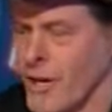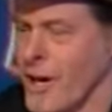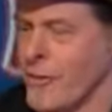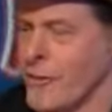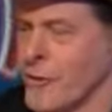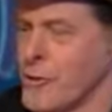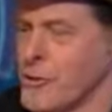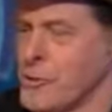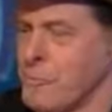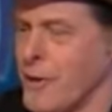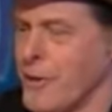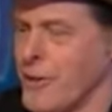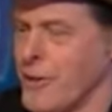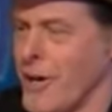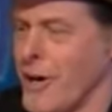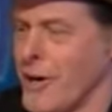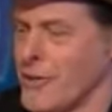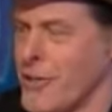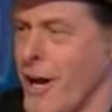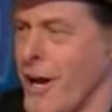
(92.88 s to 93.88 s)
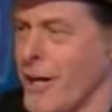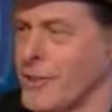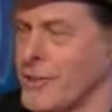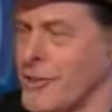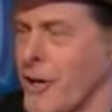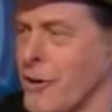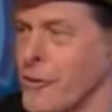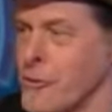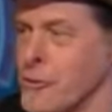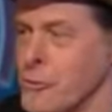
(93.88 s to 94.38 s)
yeah, they're spending our
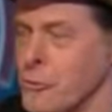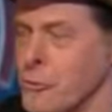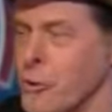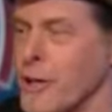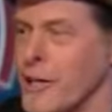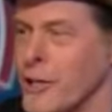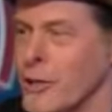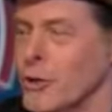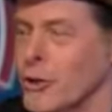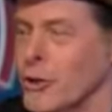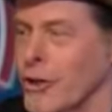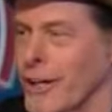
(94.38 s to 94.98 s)
tax dollars really